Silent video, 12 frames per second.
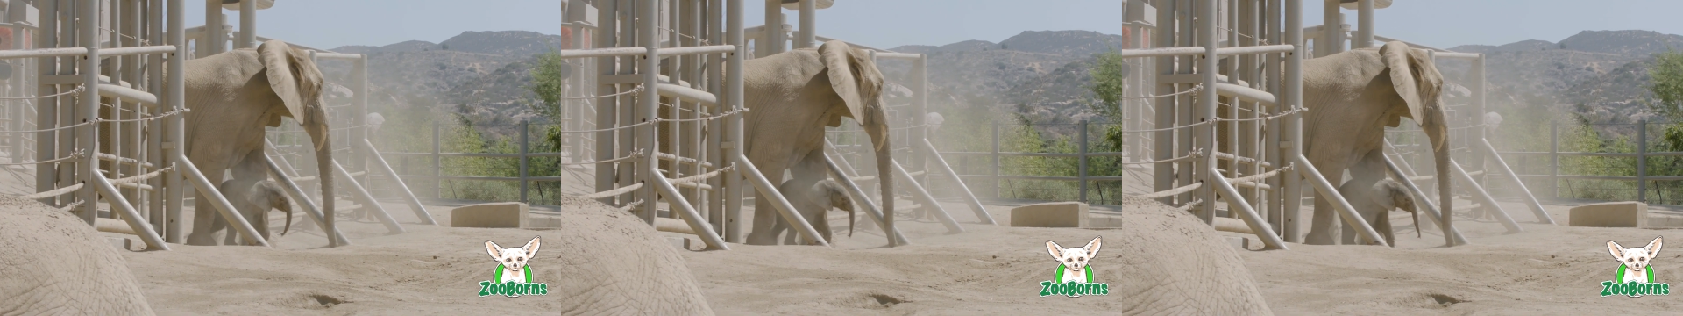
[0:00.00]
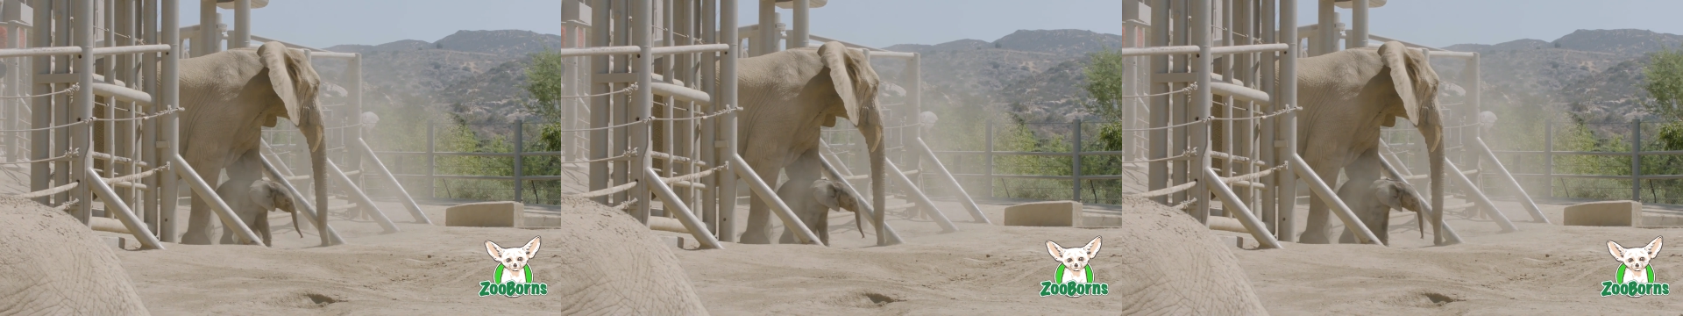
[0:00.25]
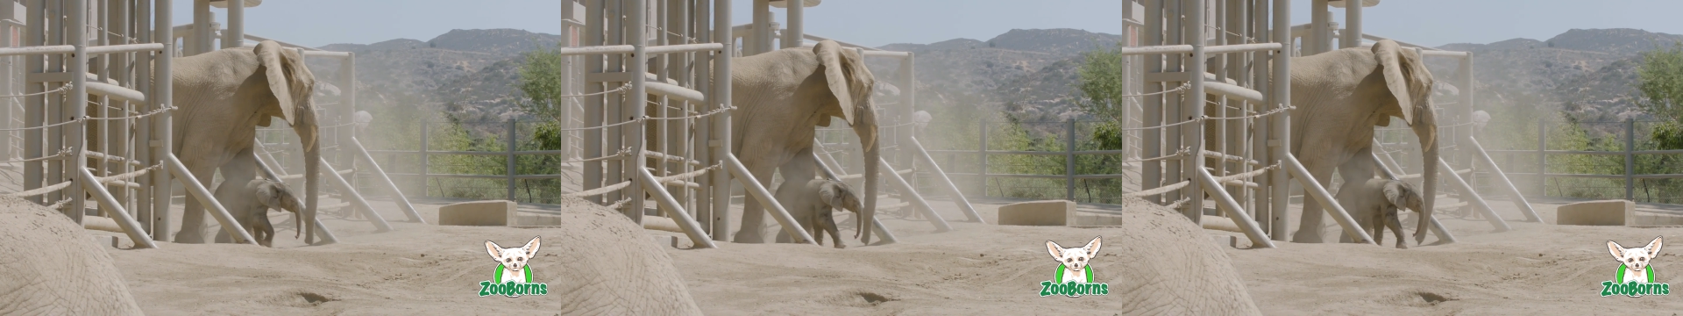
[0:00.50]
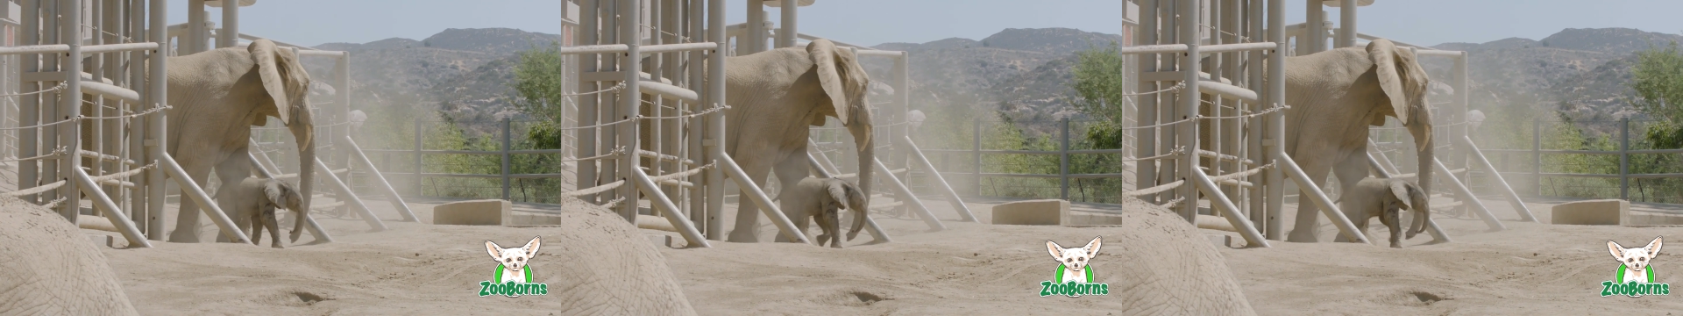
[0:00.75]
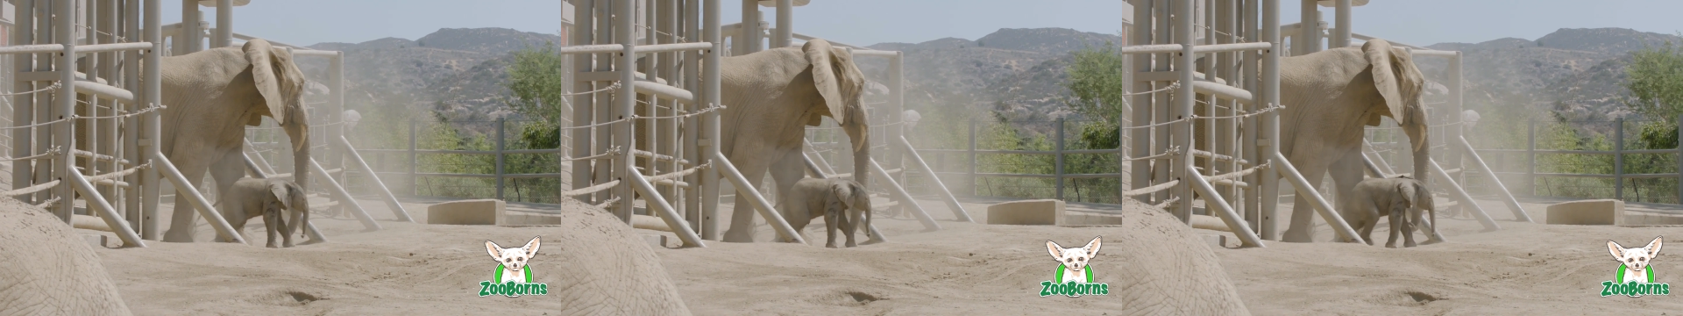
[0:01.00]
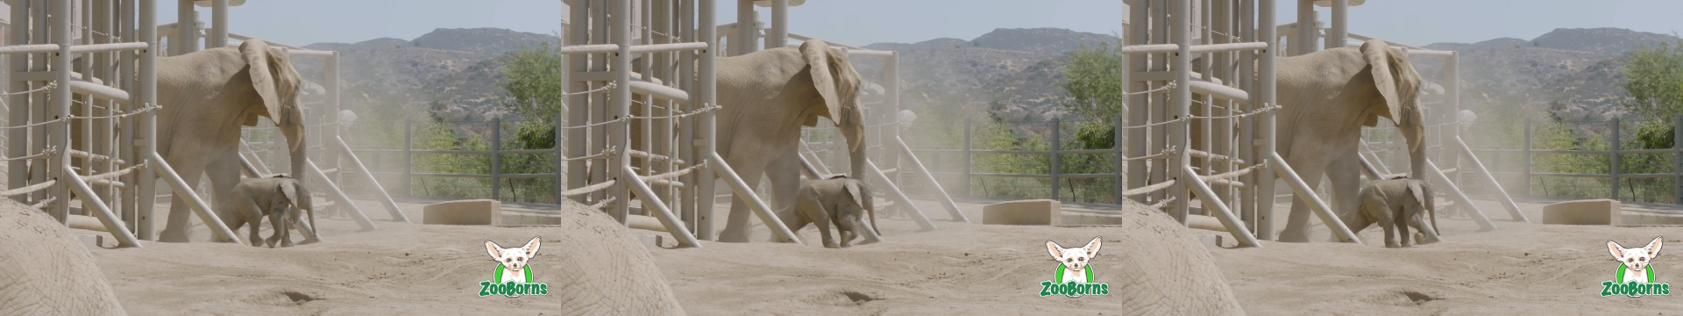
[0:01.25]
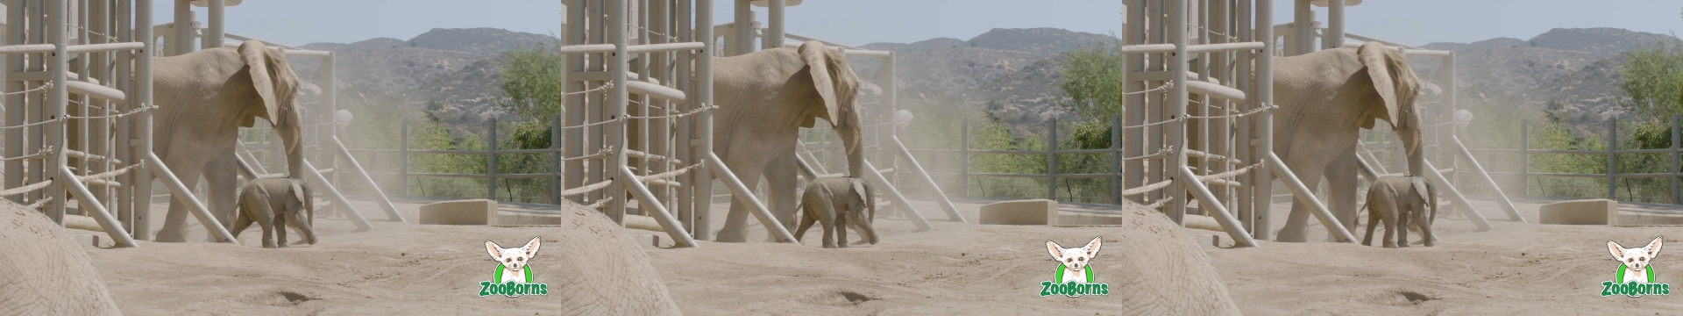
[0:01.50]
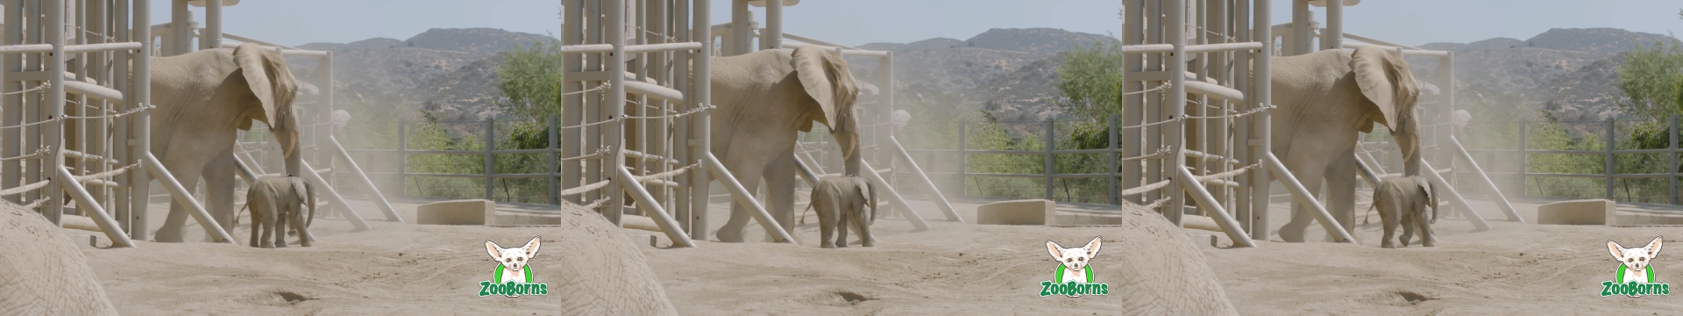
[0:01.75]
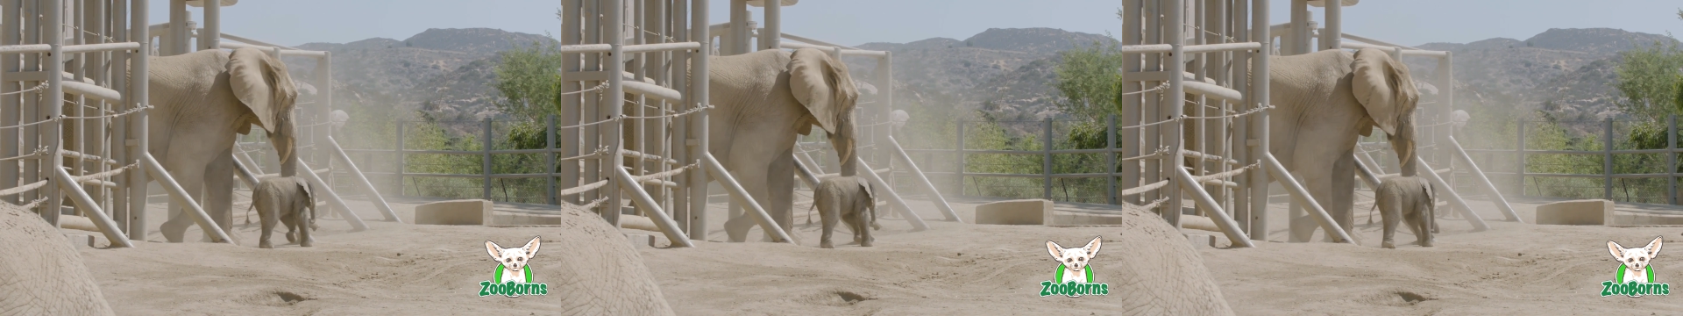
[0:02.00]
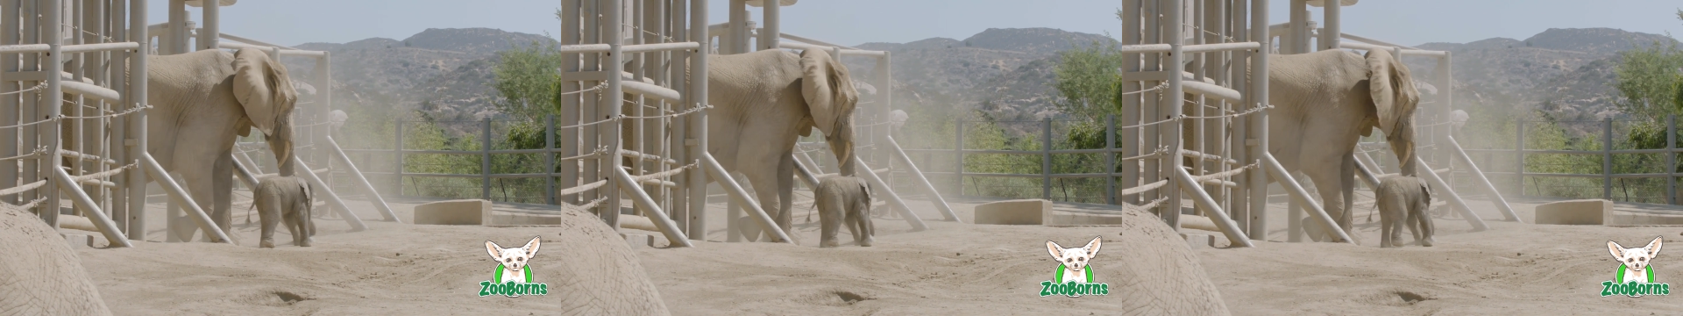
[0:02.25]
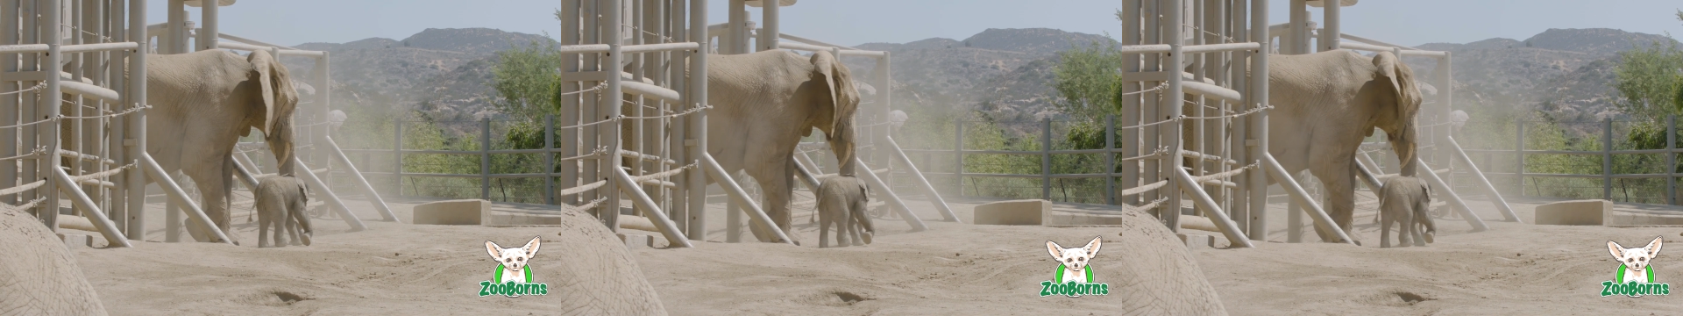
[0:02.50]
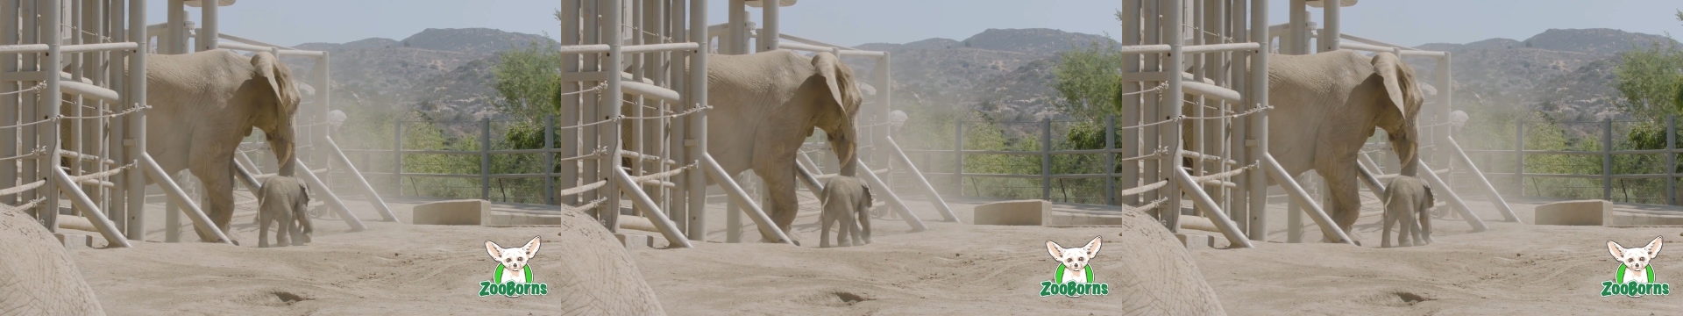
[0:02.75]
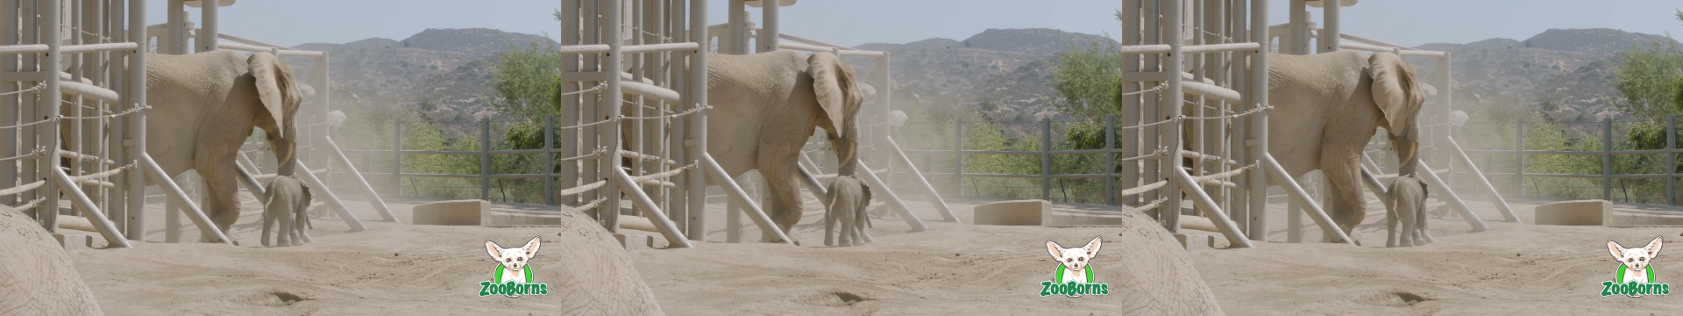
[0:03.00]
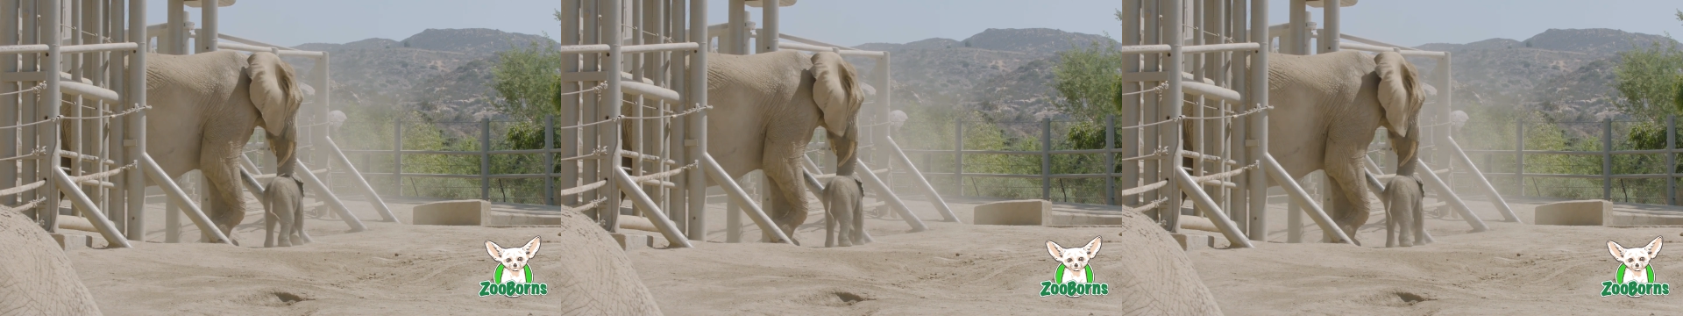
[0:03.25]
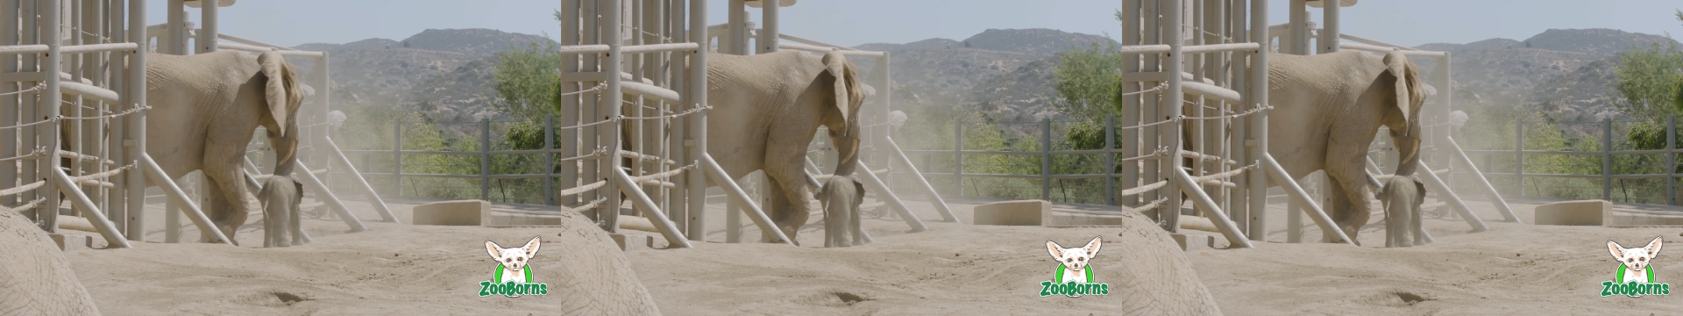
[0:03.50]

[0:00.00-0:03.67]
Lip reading: [unreadable: no face in view]